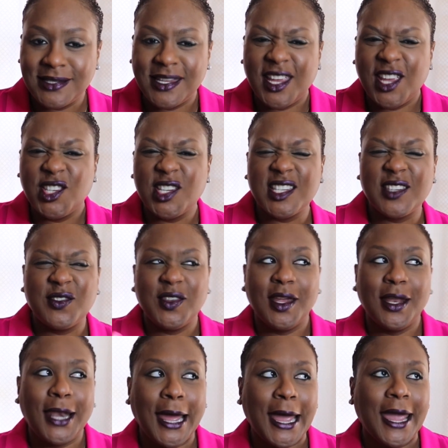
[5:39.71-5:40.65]
So you just
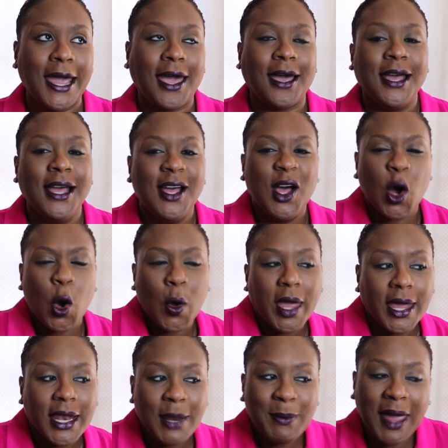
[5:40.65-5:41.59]
feel like,
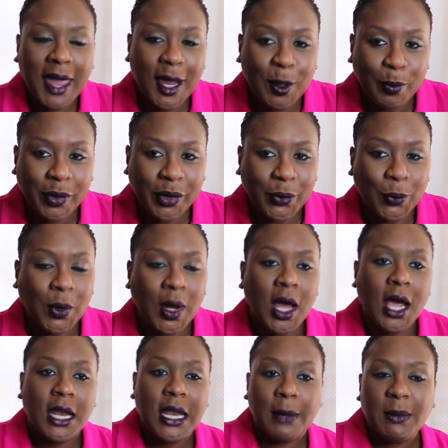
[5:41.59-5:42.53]
okay, let me help you,
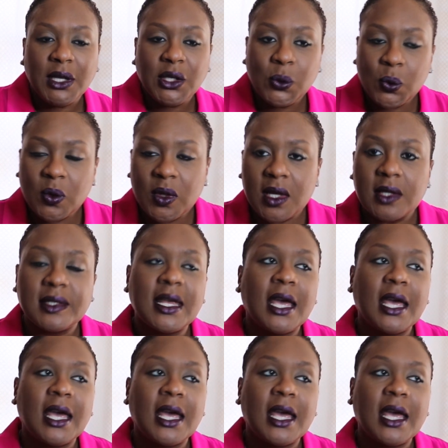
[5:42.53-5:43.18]
let me do this.